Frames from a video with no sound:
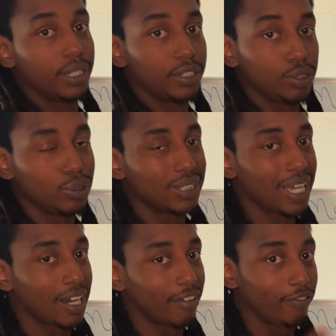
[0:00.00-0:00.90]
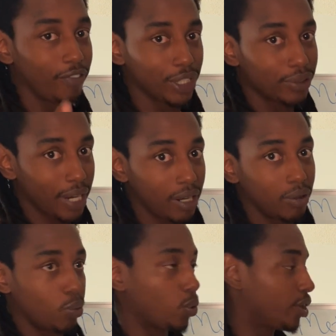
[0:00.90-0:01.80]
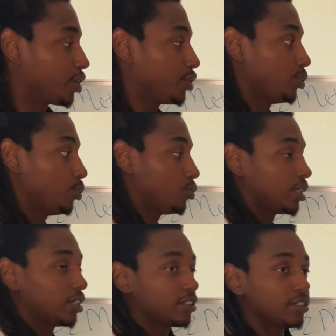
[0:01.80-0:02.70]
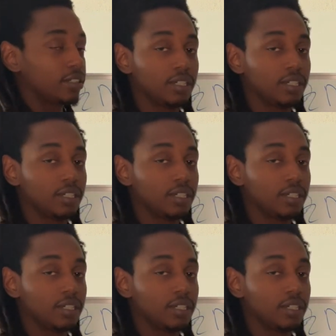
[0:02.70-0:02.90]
You just gotta figure out where you can